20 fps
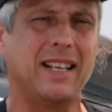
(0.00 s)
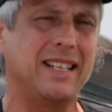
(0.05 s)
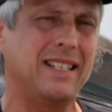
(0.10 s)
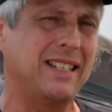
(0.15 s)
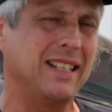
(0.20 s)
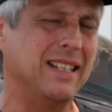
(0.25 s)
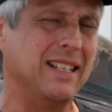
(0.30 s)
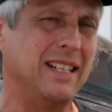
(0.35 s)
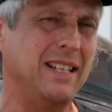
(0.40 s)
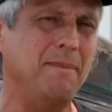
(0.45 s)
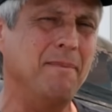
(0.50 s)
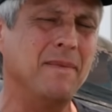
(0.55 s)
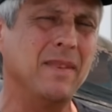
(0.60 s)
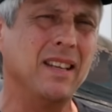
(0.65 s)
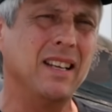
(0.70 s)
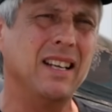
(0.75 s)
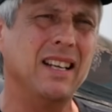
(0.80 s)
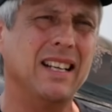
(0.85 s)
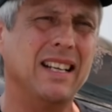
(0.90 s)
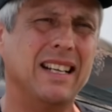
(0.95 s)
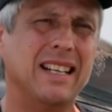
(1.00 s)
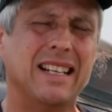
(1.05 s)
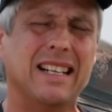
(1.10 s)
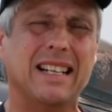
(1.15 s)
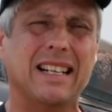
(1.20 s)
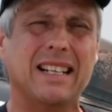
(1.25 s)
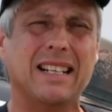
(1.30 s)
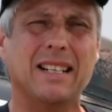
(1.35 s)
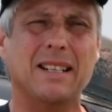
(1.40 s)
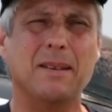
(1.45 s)
at that time.
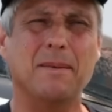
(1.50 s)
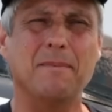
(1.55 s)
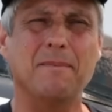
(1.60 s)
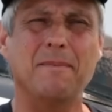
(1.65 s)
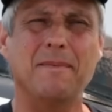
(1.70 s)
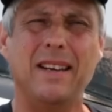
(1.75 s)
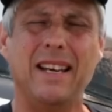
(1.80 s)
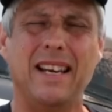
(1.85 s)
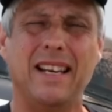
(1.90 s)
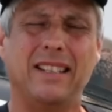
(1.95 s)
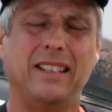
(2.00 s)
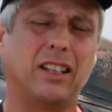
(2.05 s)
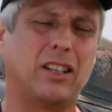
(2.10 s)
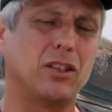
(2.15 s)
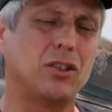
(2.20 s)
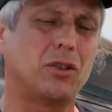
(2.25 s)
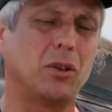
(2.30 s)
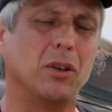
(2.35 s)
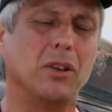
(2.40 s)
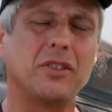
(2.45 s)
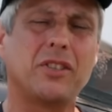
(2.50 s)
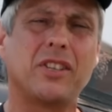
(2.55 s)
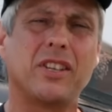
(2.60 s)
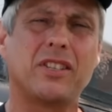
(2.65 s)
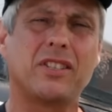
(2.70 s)
Um, and the control